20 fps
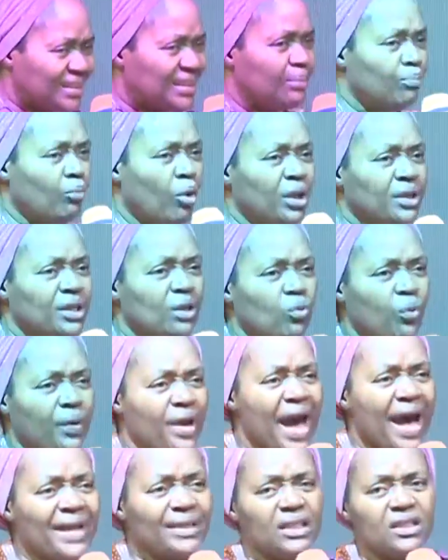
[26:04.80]
That's the
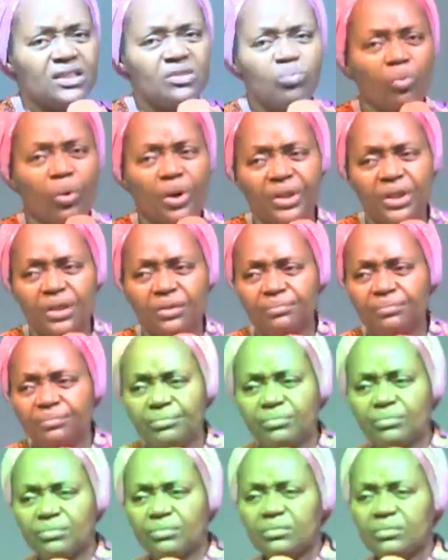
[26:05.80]
morning we are this
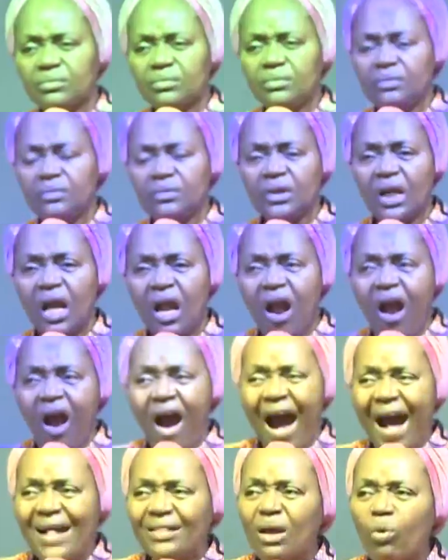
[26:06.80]
morning.
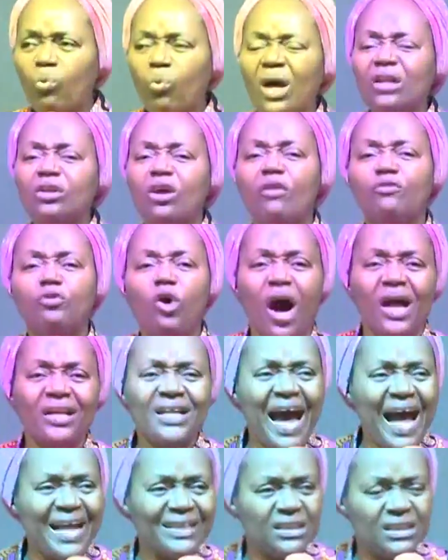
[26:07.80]
And the word
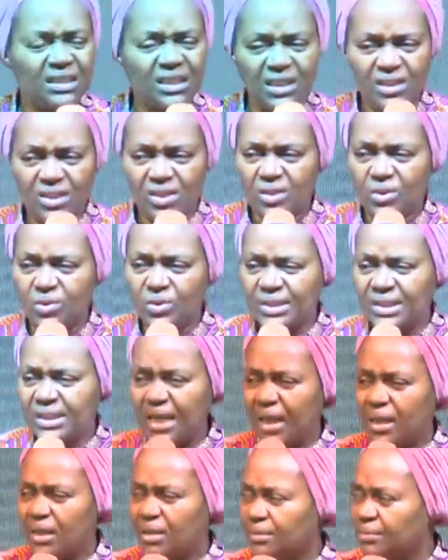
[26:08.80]
of God had
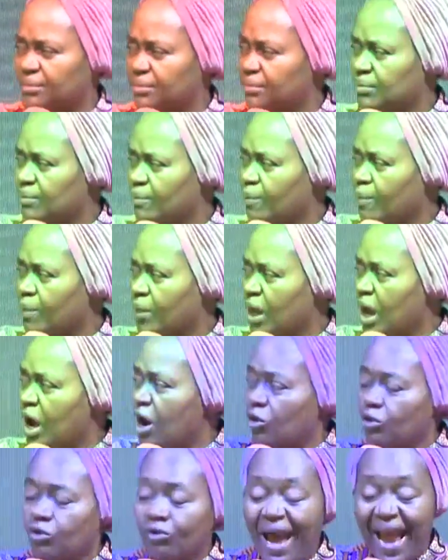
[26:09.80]
this to say,
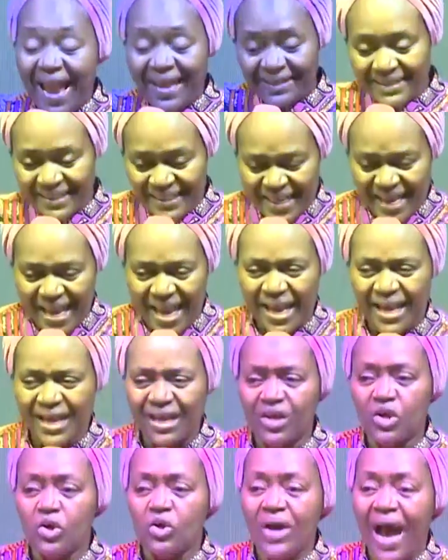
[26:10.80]
right
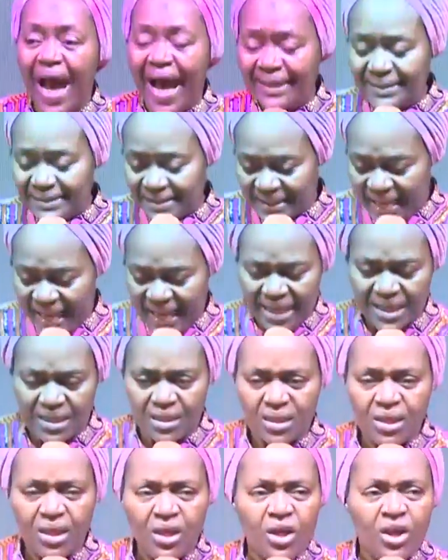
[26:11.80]
here and
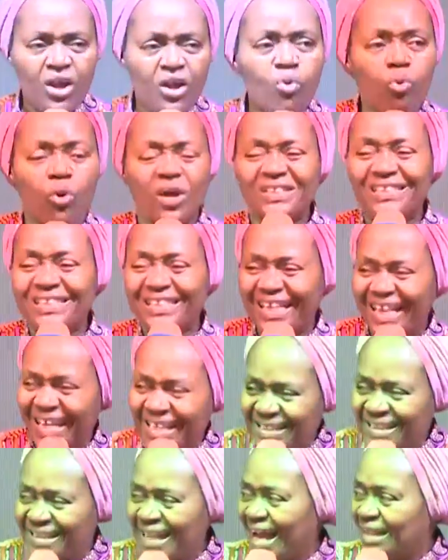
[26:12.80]
then. It
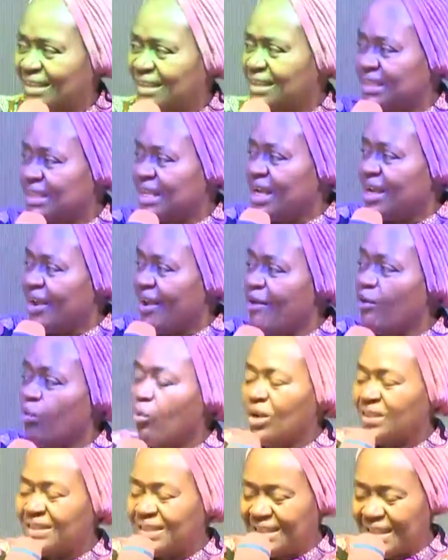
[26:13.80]
was instant.
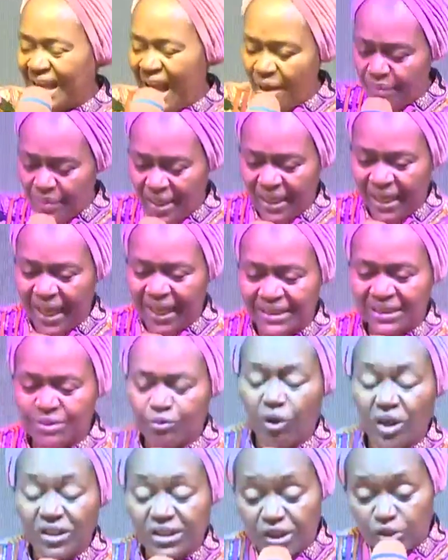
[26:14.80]
It was
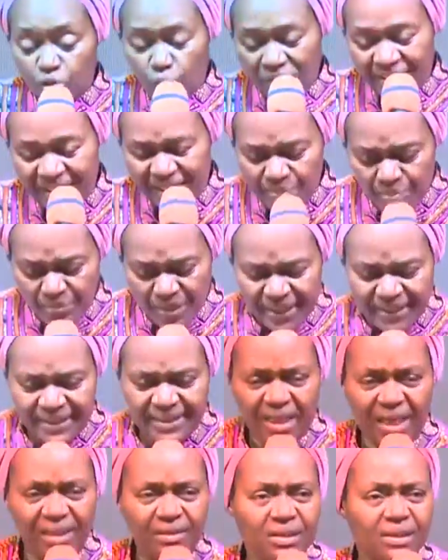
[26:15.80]
imminent because it was
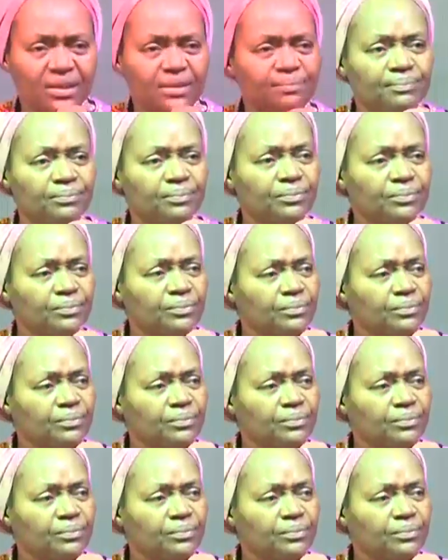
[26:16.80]
immediate.